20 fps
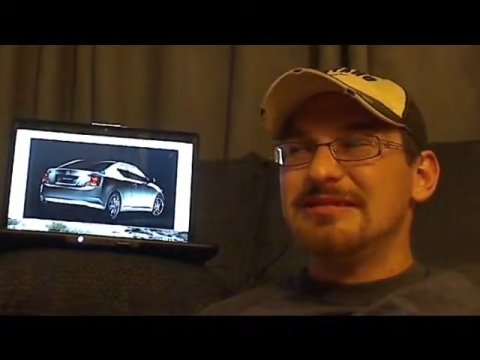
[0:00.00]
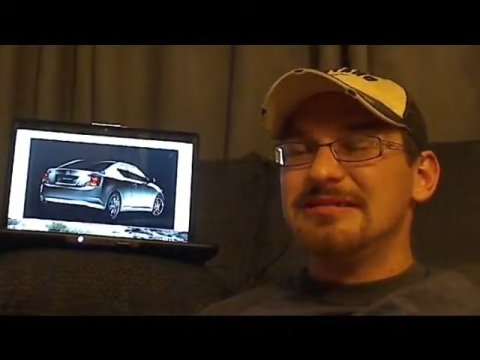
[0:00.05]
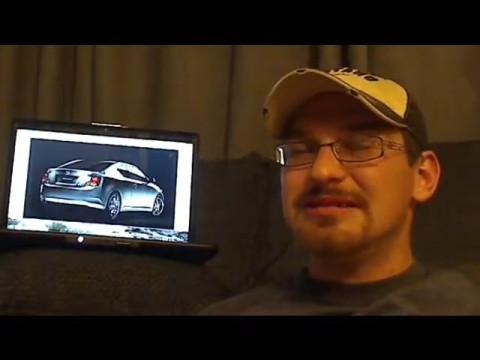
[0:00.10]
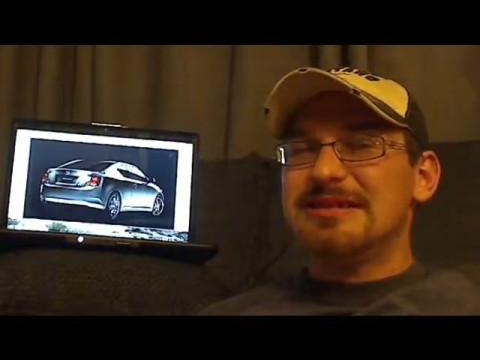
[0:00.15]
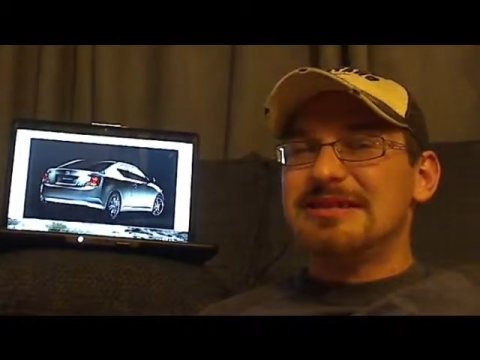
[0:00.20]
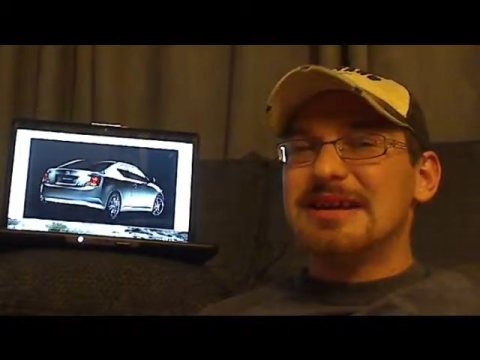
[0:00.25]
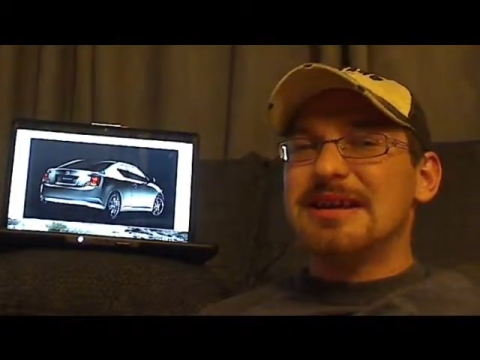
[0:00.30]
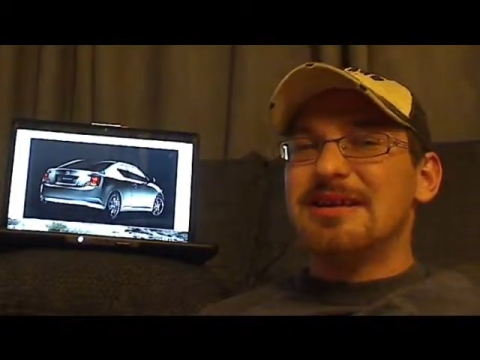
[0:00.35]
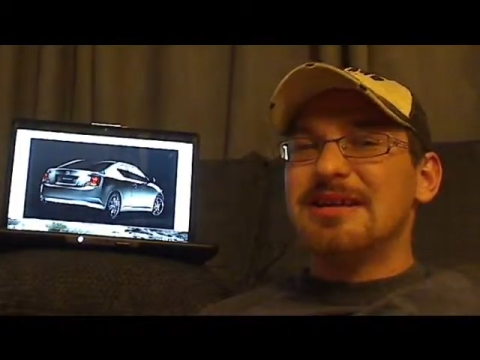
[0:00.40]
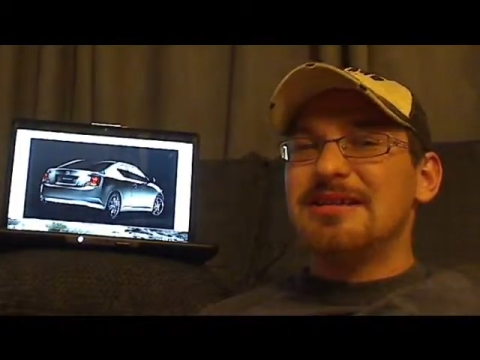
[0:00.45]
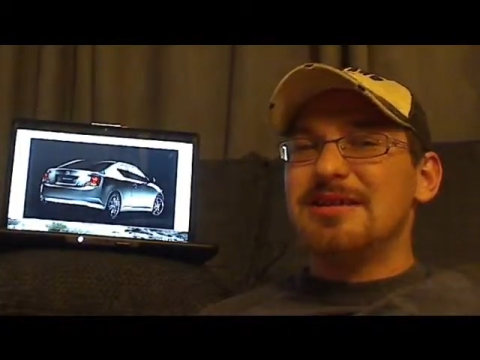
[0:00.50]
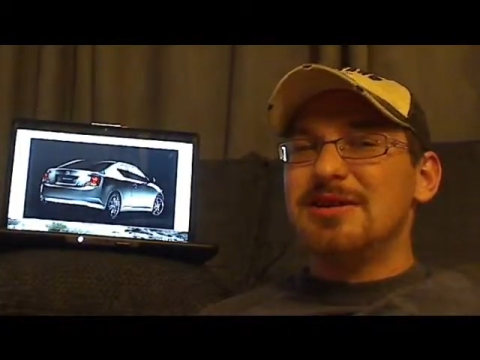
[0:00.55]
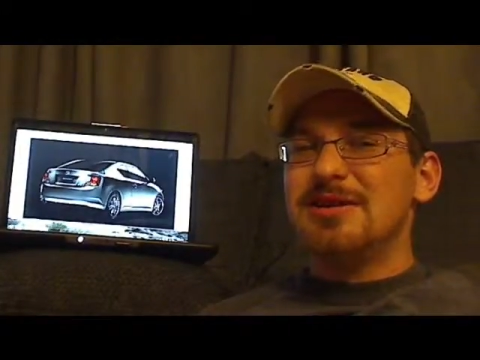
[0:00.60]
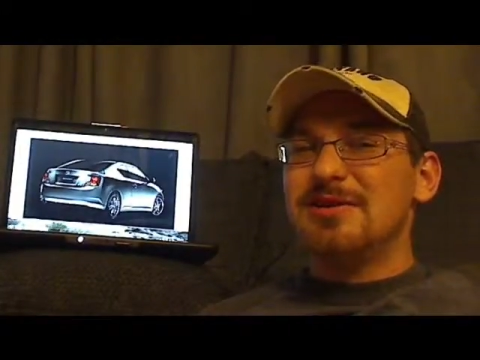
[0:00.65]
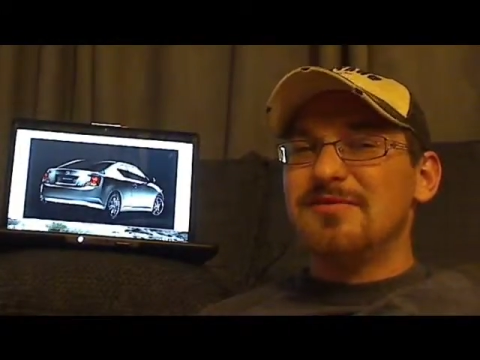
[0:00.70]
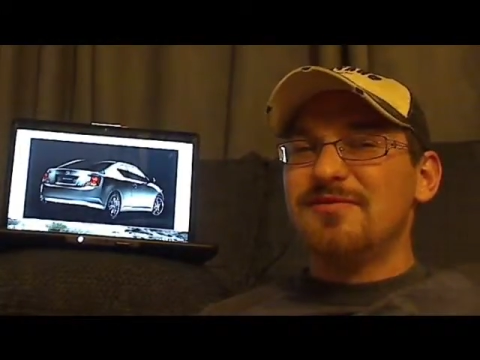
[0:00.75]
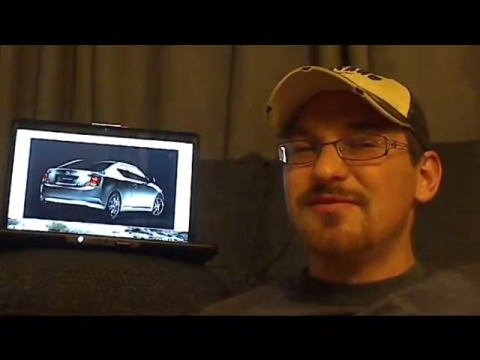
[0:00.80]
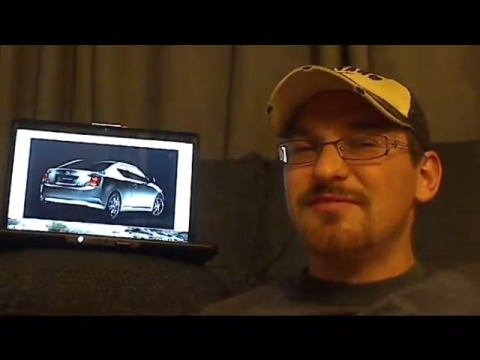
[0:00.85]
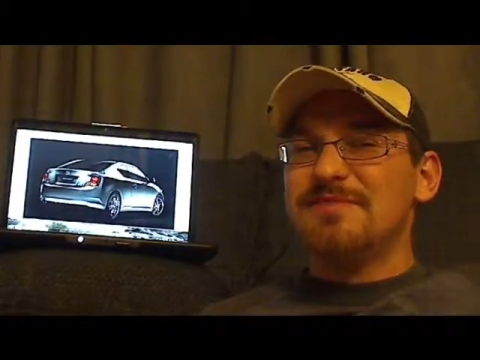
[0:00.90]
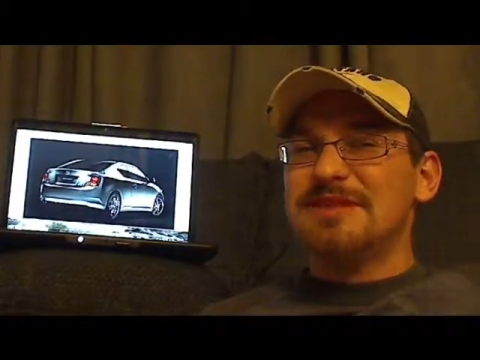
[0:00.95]
take a
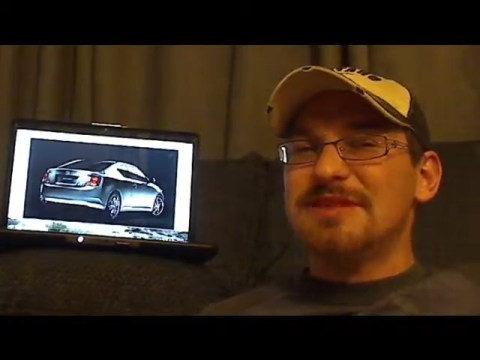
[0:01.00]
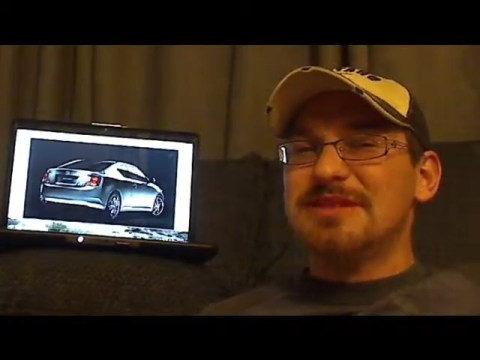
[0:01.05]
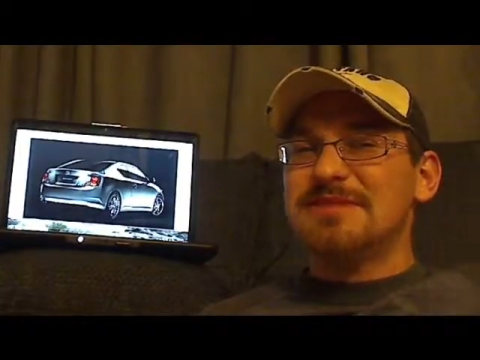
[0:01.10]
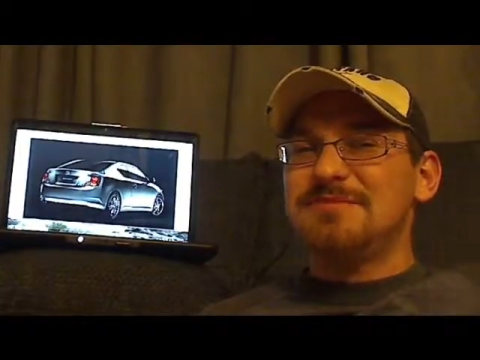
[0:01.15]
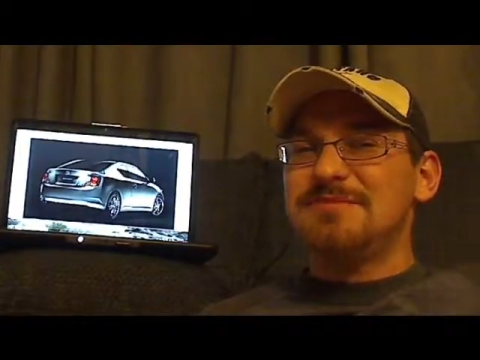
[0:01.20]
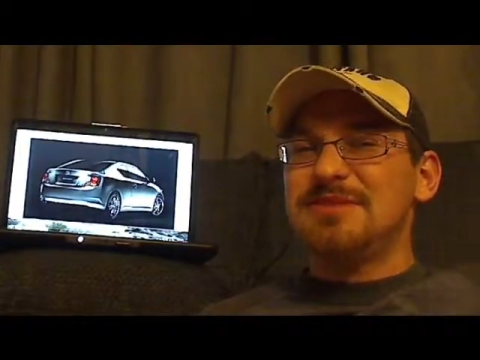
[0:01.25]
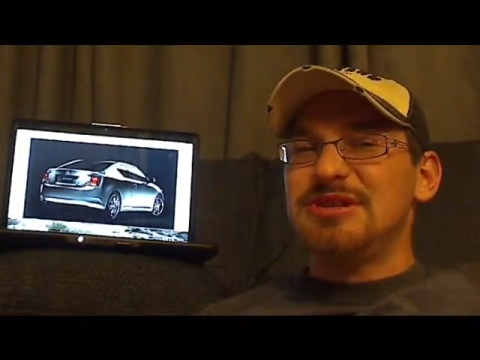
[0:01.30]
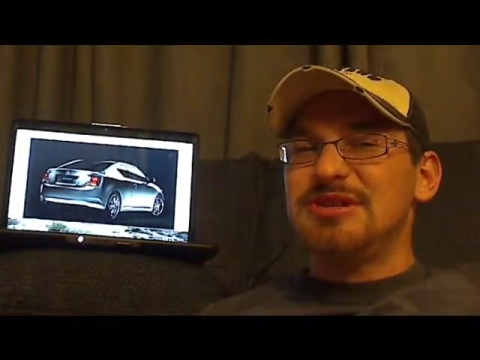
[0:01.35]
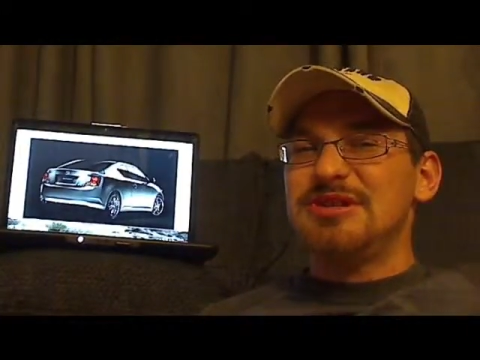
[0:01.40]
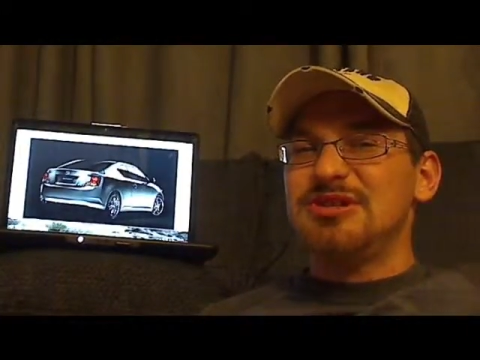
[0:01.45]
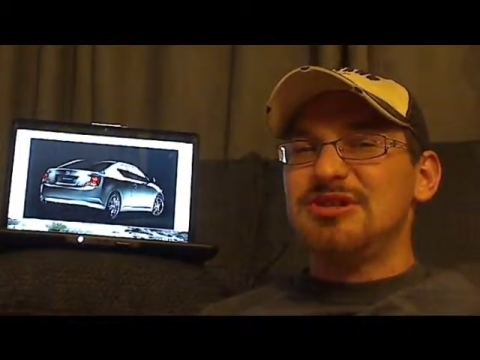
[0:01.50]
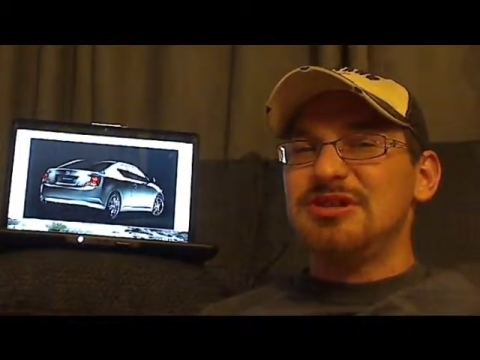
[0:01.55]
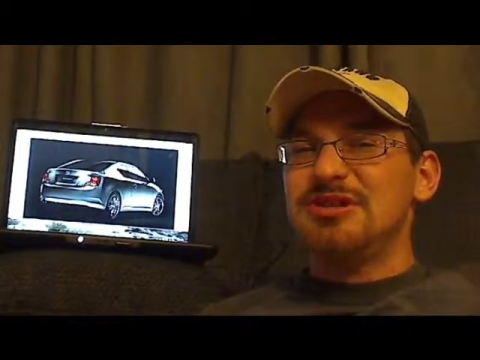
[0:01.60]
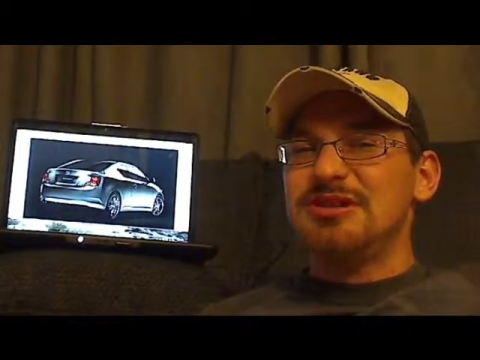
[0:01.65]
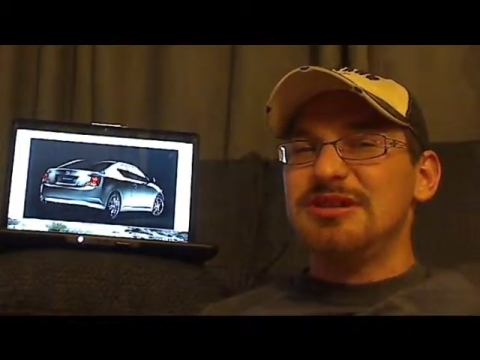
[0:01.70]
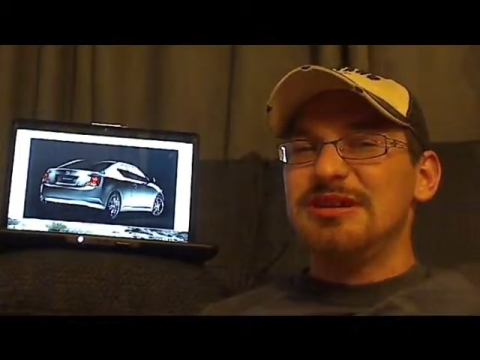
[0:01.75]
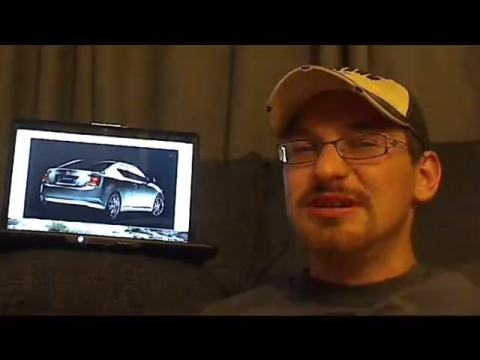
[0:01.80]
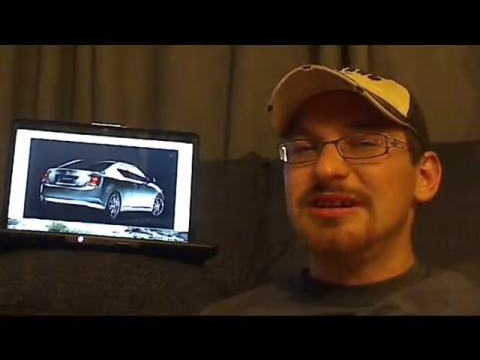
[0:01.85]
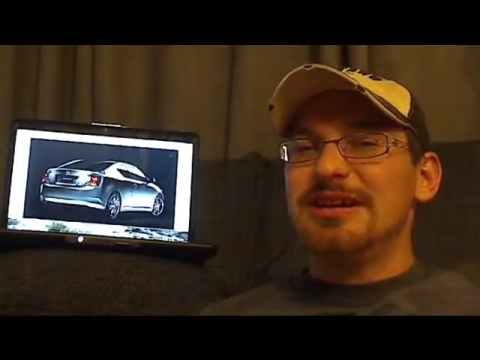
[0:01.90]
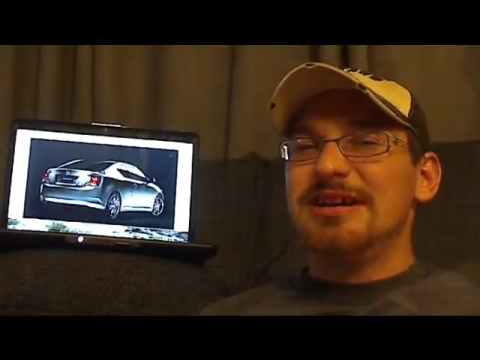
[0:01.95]
note from
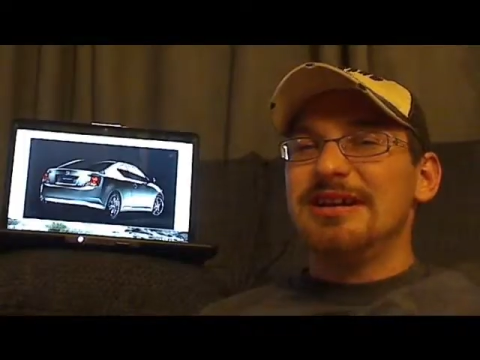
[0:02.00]
Mitsubishi,